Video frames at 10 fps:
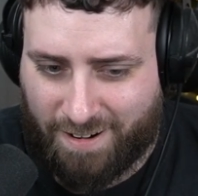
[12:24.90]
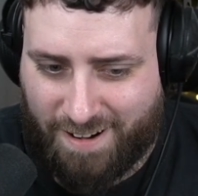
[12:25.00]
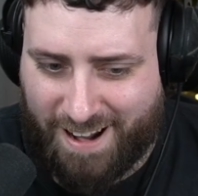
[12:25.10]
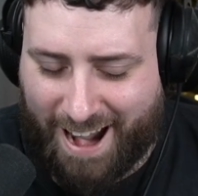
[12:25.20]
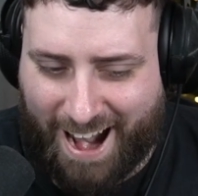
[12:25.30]

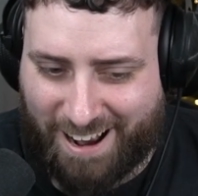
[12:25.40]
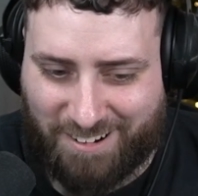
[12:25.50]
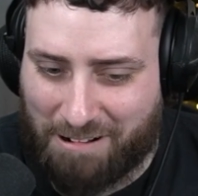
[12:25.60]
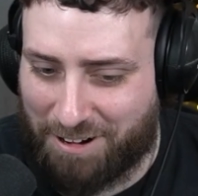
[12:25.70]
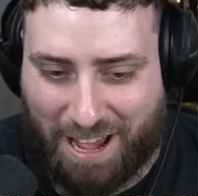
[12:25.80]
Yeah,
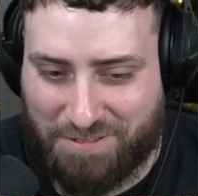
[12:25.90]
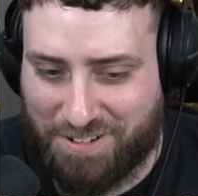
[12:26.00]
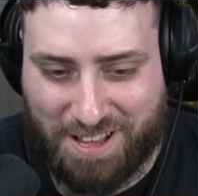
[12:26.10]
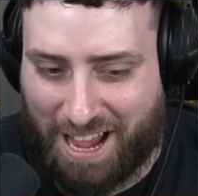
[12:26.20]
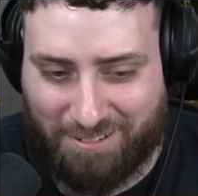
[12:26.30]
I'm gonna have
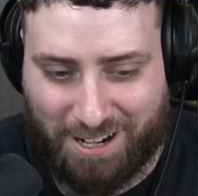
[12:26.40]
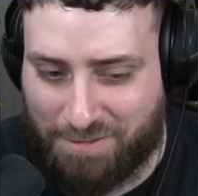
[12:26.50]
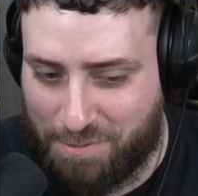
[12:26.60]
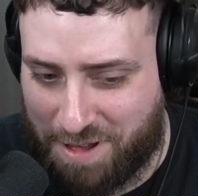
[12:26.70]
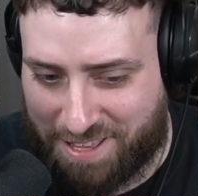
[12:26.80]
to
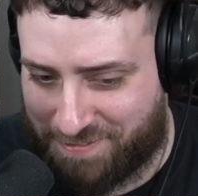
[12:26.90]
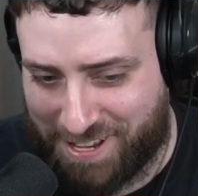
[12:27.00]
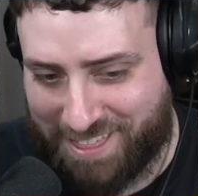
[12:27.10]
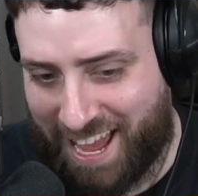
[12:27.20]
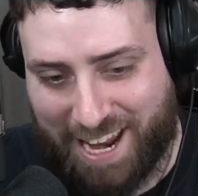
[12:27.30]
admit
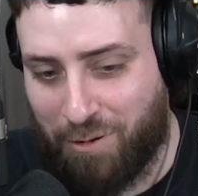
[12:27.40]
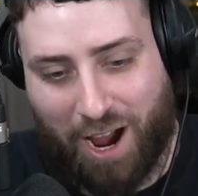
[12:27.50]
defeat there.